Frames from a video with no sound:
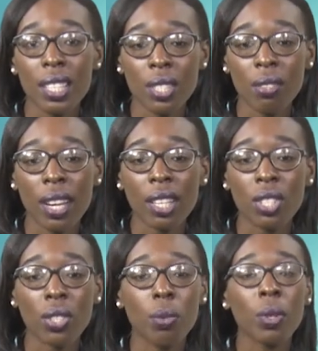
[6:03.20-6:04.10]

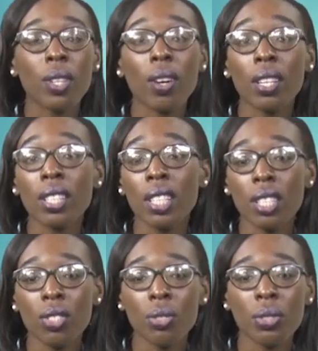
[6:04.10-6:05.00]
interaction with other
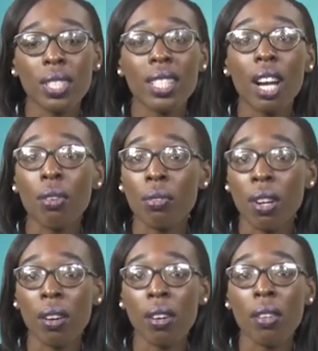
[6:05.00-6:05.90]
countries
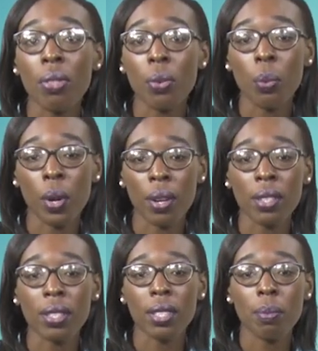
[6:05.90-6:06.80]
around the
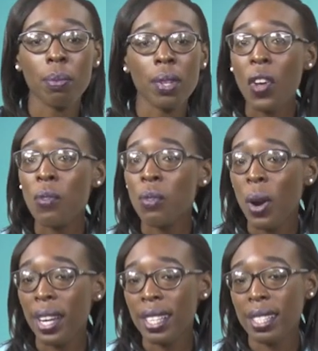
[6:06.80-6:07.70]
world.
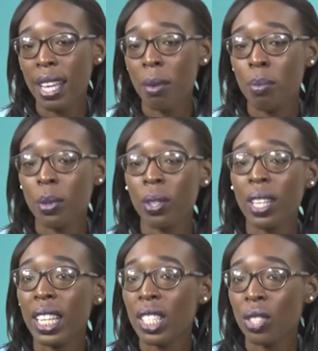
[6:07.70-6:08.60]
For
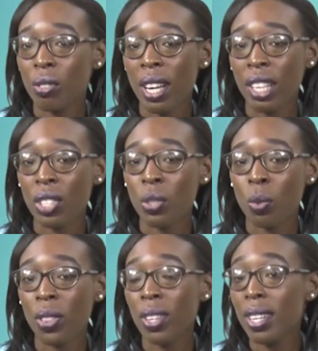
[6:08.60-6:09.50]
example, interaction
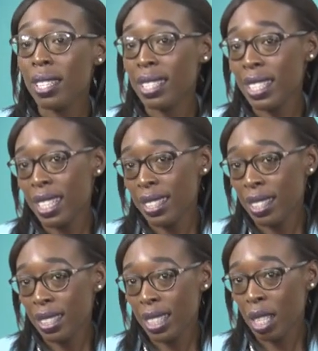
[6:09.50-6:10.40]
with
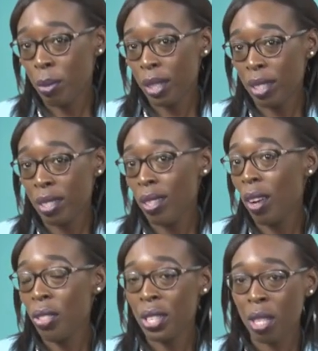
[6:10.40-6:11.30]
continental neighbors
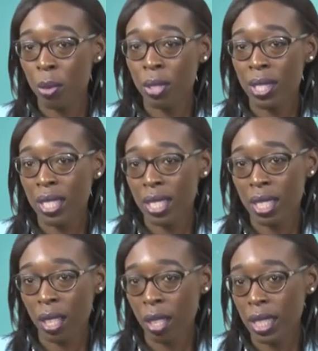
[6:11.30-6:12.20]
or the neighbors in
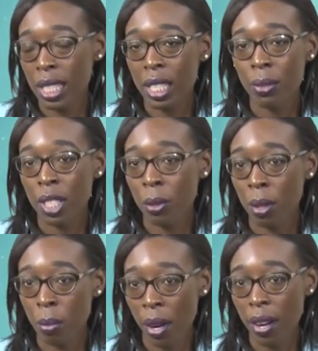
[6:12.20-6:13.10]
the continent of South
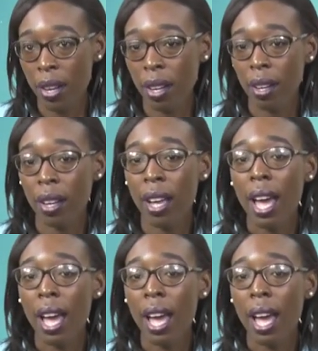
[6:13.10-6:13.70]
America,